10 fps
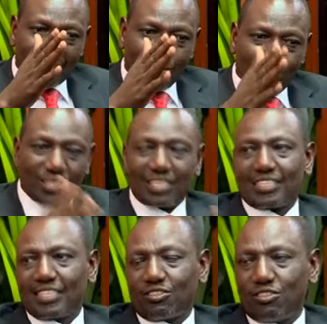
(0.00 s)
Uhuru
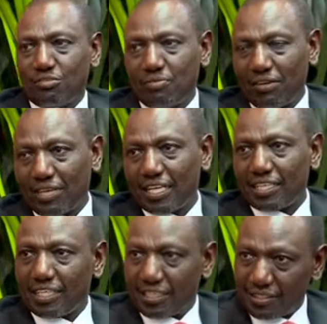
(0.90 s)
Kenyatta is going to be our
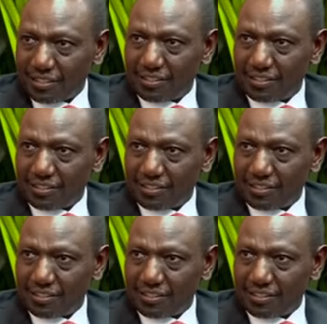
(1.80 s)
candidate,